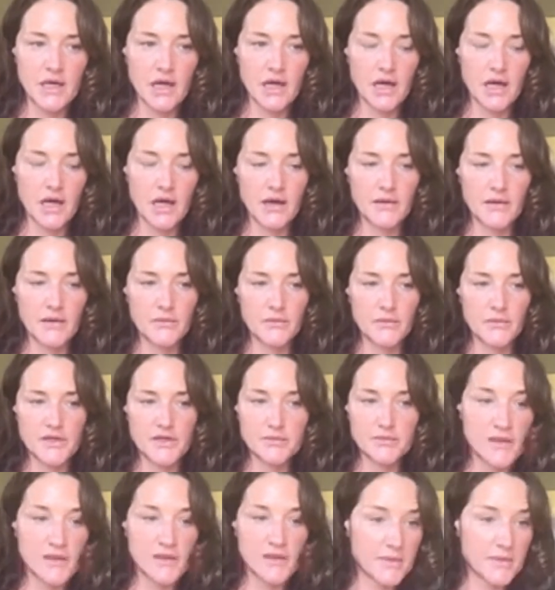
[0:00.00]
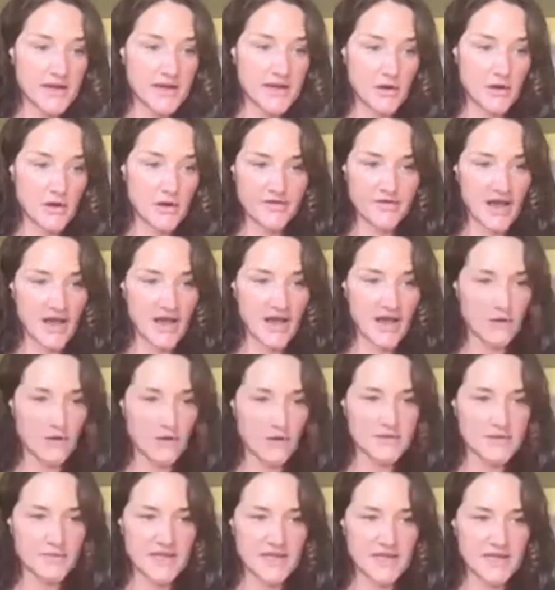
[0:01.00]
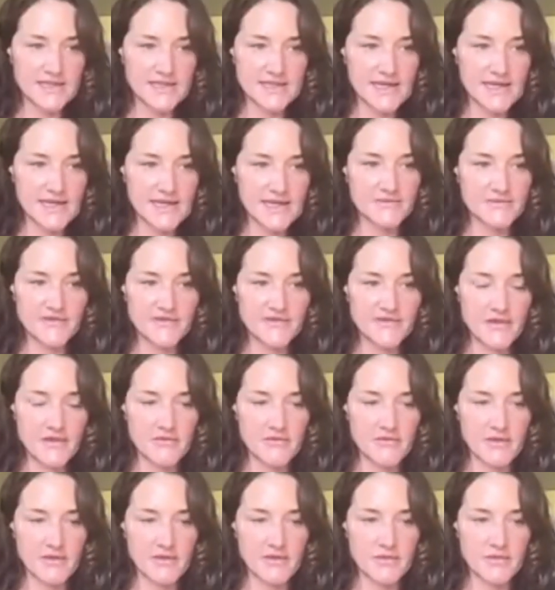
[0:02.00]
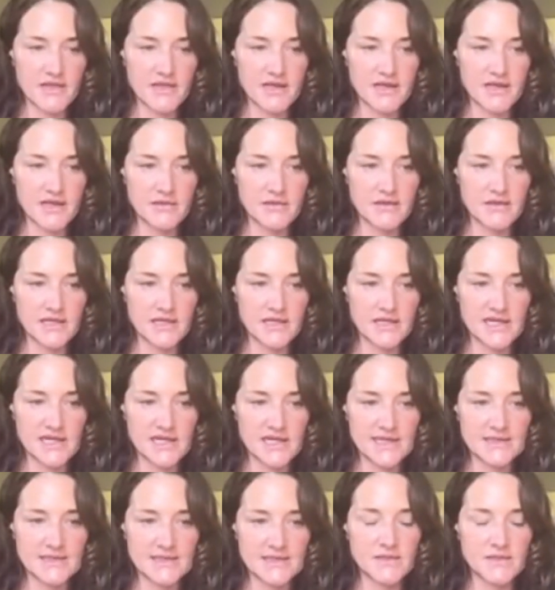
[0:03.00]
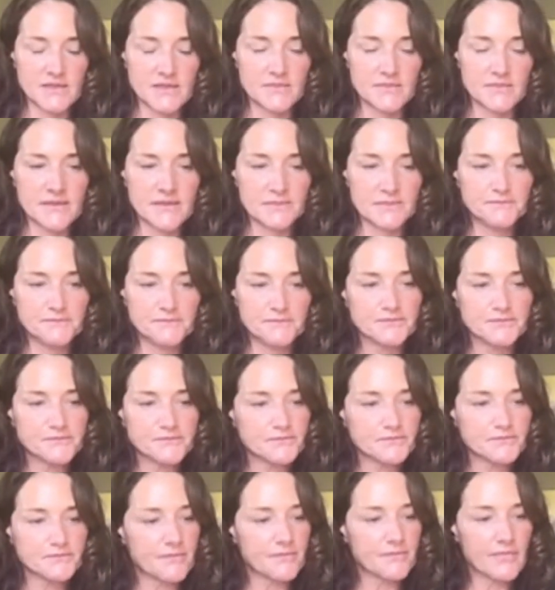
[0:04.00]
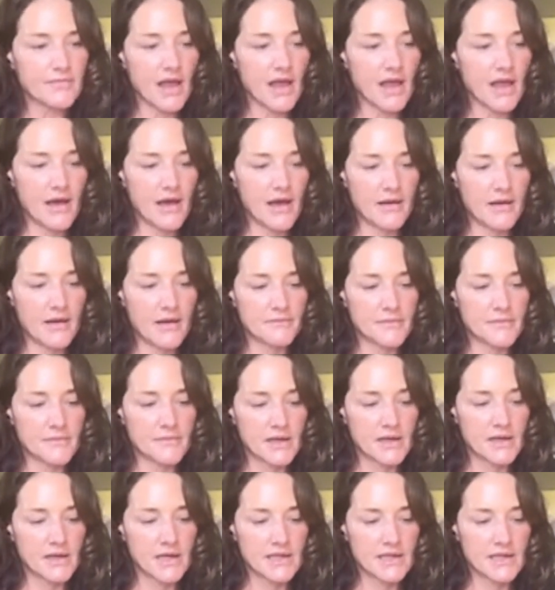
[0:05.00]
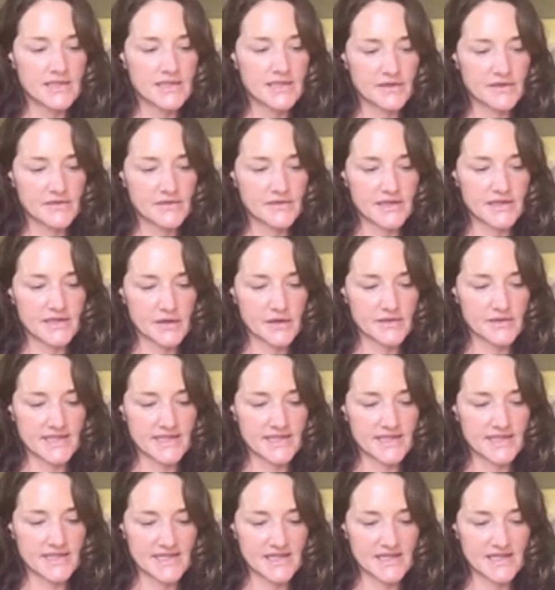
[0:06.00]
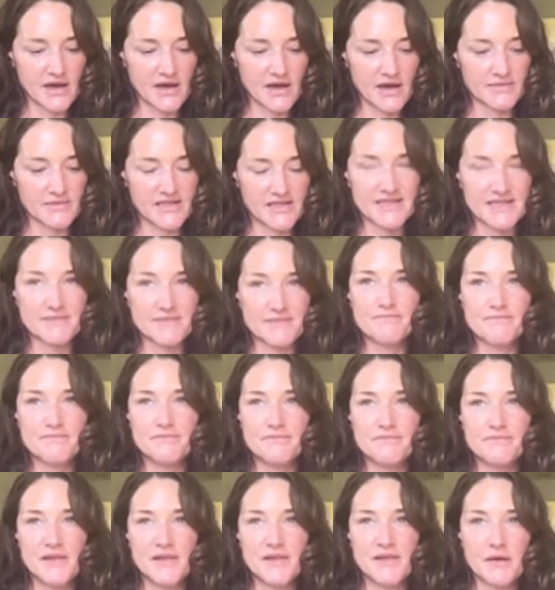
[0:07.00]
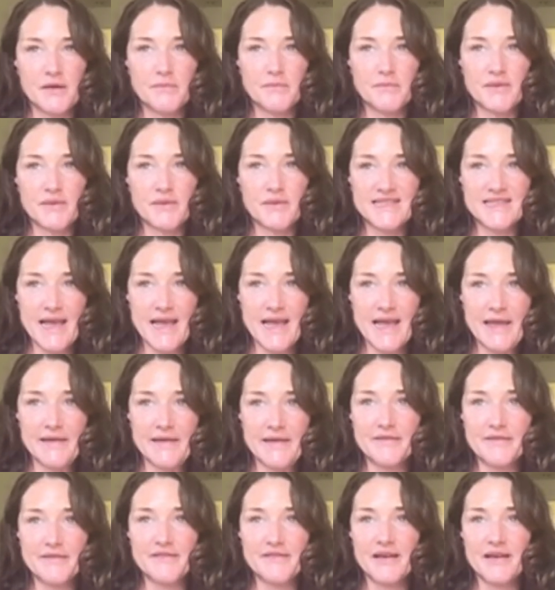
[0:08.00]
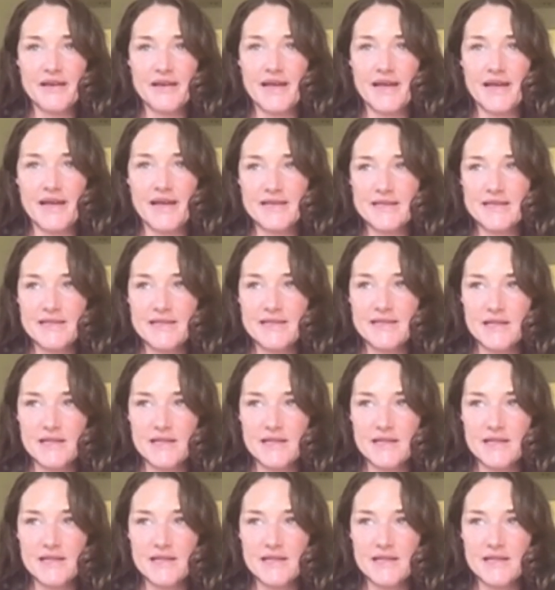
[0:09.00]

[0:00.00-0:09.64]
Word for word: um, which may or may not have helped me descend further with the, the chest symptoms. Um, so, you know, sit tight, just, you know, be safe. And